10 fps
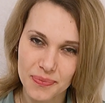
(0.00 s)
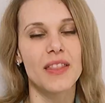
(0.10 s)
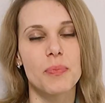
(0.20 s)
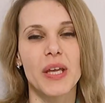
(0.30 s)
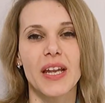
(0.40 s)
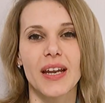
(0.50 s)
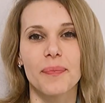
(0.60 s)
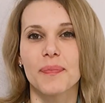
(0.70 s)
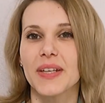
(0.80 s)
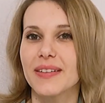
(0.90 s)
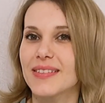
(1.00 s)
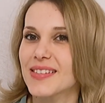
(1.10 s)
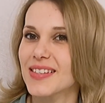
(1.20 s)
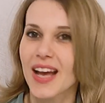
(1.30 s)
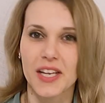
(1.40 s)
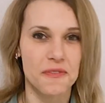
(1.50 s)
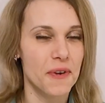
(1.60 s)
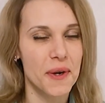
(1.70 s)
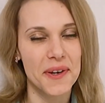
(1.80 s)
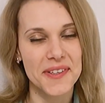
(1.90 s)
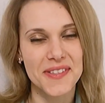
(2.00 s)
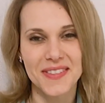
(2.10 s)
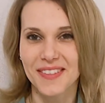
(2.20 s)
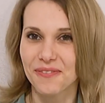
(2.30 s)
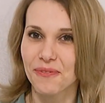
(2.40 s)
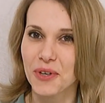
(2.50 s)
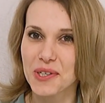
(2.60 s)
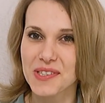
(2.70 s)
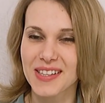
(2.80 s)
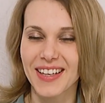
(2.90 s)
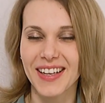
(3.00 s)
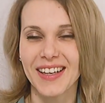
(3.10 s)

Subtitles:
In the beginning means at first, firstly.